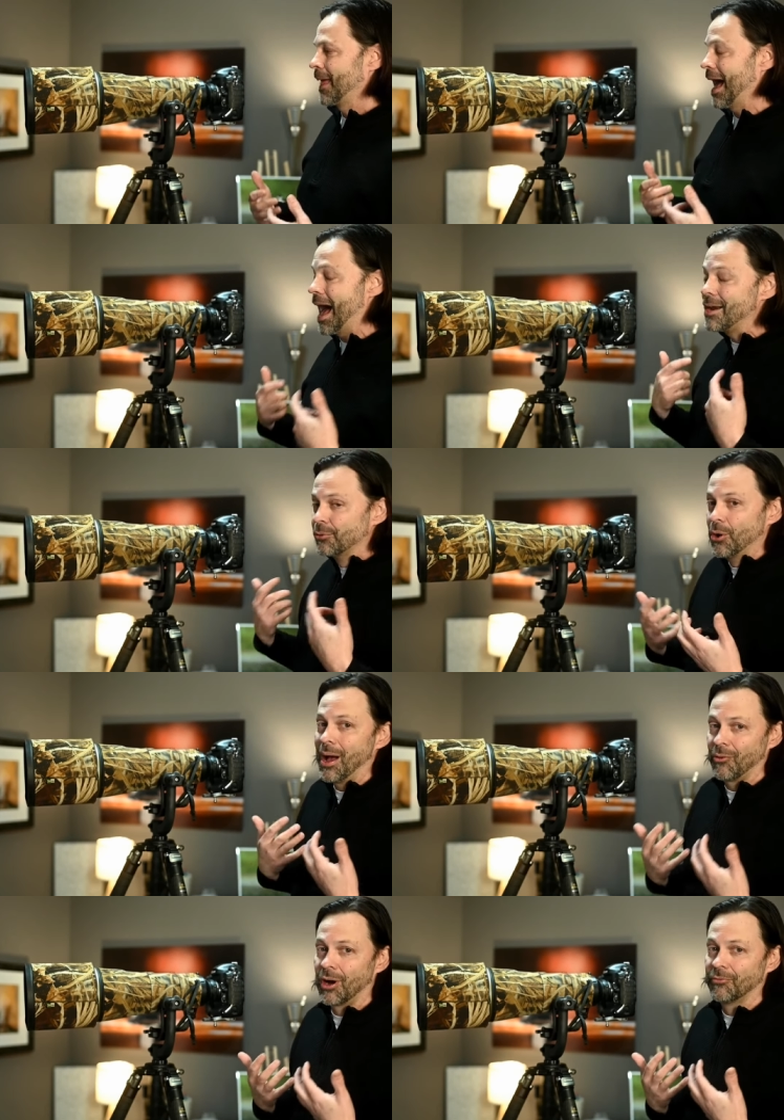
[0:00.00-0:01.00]
I don't know
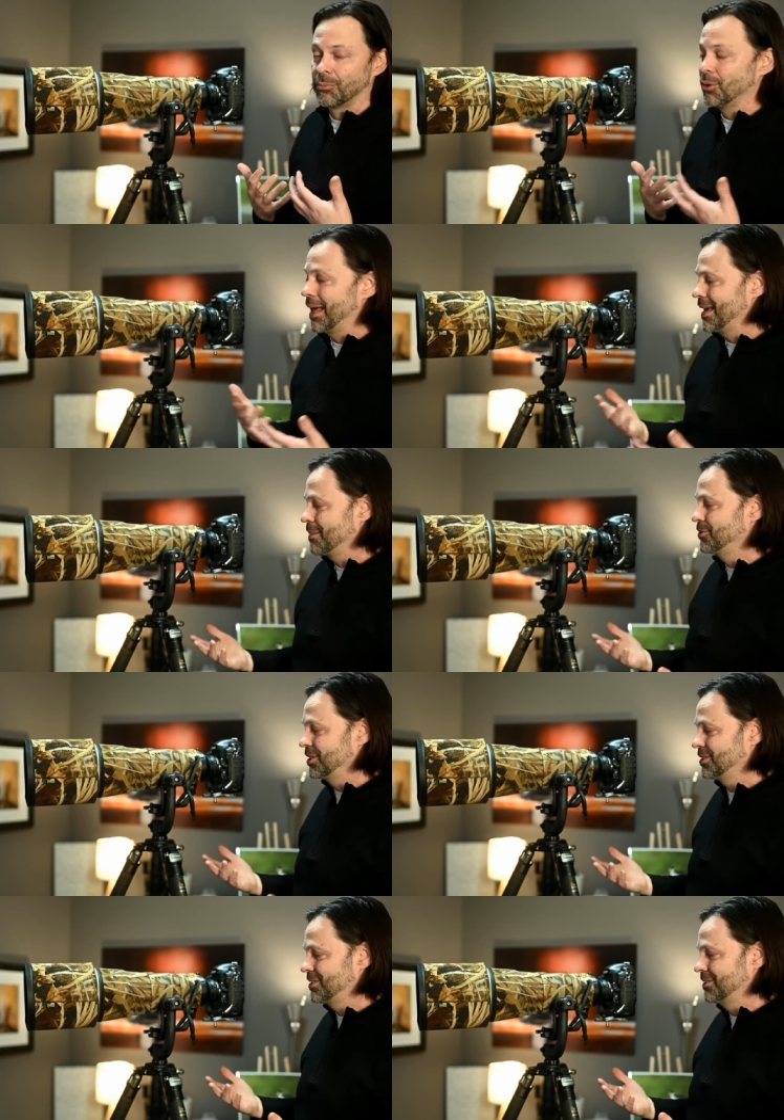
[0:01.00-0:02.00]
how comfortable I am
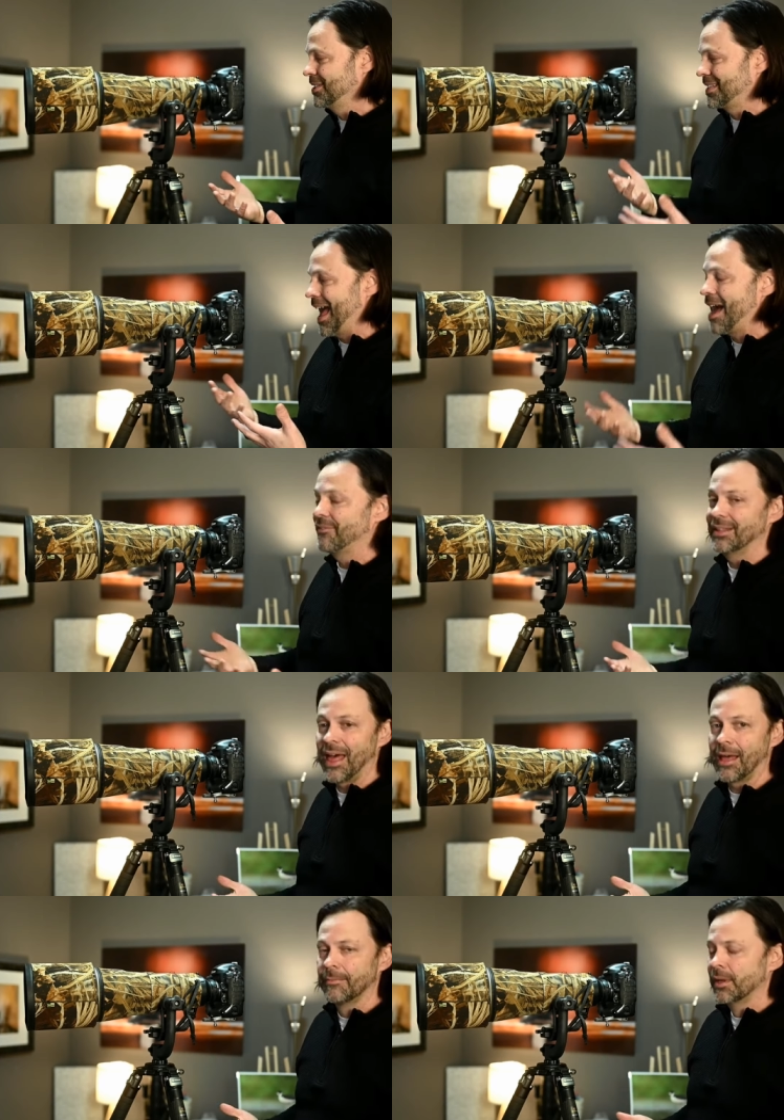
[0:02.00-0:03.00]
just just having
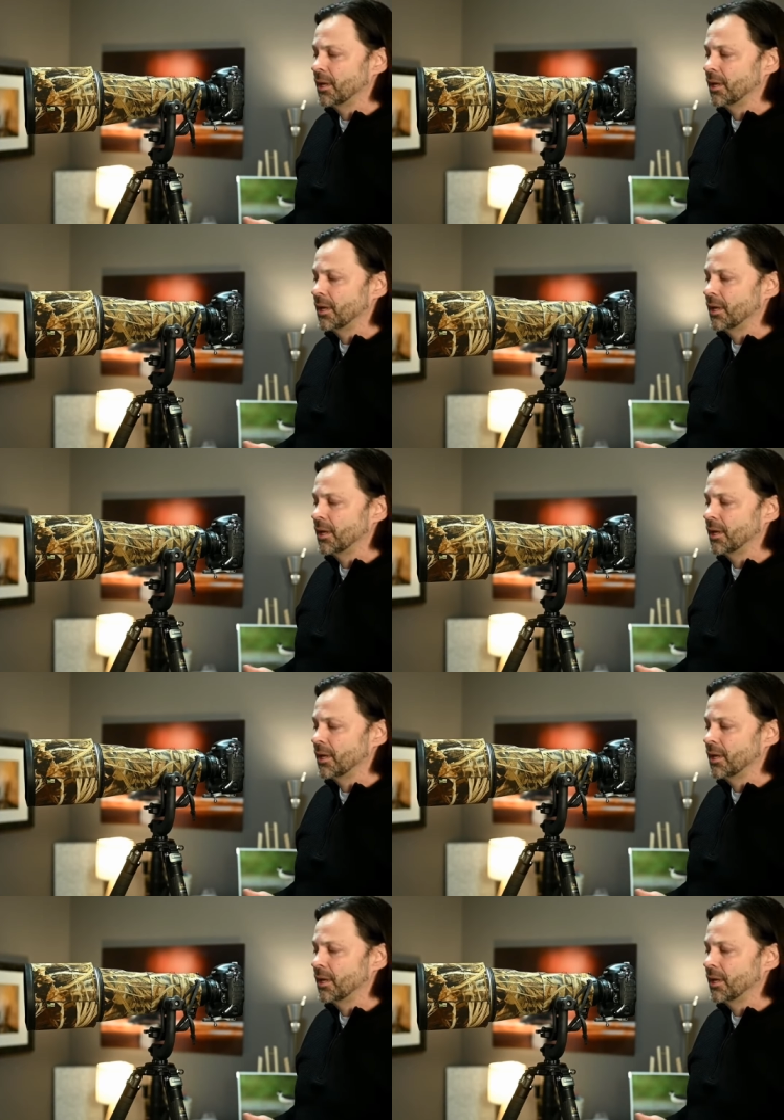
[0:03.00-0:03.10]
that.